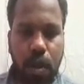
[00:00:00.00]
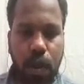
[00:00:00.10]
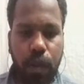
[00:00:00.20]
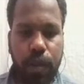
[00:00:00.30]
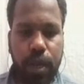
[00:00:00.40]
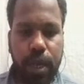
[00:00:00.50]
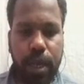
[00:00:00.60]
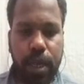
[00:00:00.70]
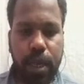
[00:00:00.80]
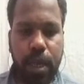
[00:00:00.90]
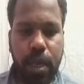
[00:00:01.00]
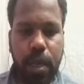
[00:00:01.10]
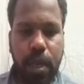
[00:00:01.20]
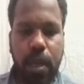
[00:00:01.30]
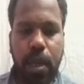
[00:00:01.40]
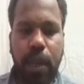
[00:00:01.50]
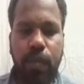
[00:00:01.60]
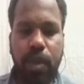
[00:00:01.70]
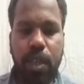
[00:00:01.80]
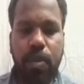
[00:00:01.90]
After
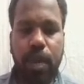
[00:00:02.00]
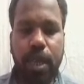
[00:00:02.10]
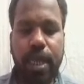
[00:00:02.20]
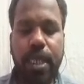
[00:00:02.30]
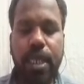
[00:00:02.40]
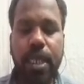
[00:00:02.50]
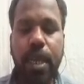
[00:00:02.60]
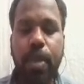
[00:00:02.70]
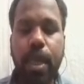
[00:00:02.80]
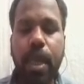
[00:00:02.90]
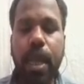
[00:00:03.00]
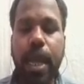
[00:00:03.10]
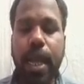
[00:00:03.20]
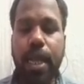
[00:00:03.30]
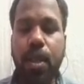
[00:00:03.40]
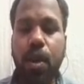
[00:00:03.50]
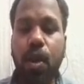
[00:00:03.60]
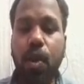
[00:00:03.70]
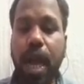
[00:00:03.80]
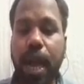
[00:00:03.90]
confusion matrix, and
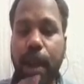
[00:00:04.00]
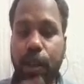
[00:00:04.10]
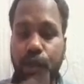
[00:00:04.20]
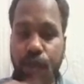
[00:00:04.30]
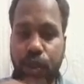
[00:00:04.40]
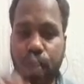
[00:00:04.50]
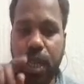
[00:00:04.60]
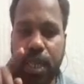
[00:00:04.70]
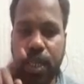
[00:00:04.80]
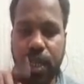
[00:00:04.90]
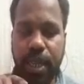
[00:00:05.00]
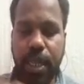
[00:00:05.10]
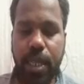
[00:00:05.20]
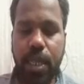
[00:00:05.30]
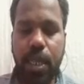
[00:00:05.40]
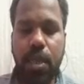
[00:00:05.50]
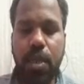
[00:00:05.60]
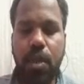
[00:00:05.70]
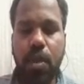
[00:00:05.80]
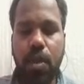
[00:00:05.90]
now I have to visualize, right.
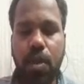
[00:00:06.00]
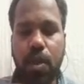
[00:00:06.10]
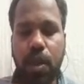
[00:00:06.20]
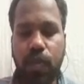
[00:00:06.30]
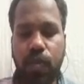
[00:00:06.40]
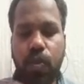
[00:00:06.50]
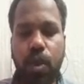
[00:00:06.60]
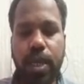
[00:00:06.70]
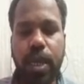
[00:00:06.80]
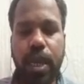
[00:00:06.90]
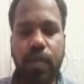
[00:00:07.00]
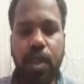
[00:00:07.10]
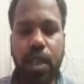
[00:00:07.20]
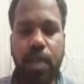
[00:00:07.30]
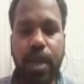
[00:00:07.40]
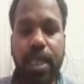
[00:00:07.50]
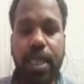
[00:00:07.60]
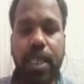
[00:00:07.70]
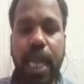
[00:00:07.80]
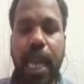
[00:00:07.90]
At what the confusion
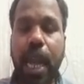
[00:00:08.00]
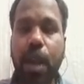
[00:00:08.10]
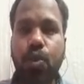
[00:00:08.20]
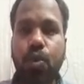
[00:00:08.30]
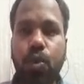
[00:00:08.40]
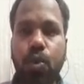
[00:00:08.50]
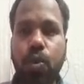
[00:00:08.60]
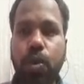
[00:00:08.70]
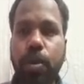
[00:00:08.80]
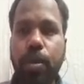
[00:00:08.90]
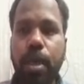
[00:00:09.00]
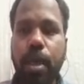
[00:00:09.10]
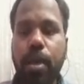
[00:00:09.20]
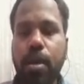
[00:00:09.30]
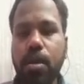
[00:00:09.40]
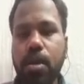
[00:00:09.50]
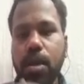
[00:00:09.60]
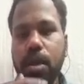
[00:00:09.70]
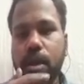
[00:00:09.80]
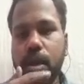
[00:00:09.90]
matrix I have to
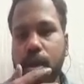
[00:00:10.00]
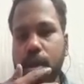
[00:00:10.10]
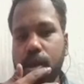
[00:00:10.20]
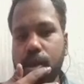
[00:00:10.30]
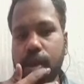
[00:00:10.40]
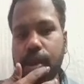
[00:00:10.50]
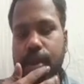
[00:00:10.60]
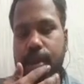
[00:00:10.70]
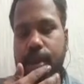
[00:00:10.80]
uh,